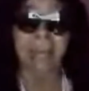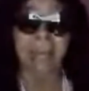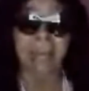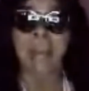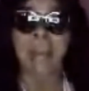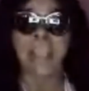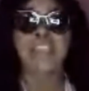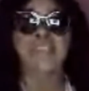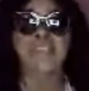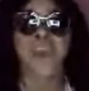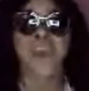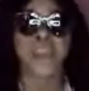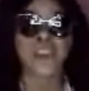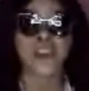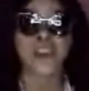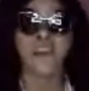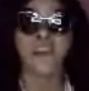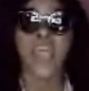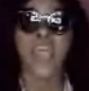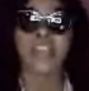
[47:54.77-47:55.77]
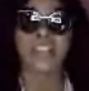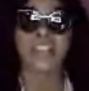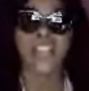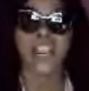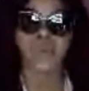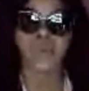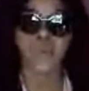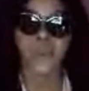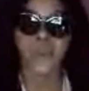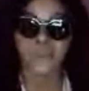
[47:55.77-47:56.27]
That's why you don't like Jay
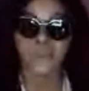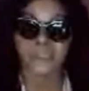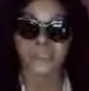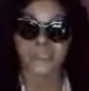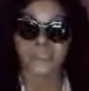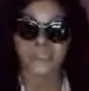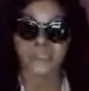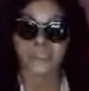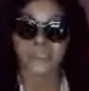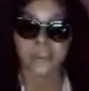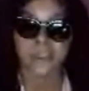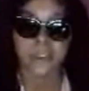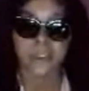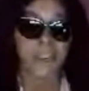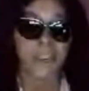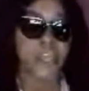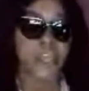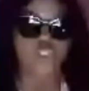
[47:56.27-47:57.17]
Wilson, because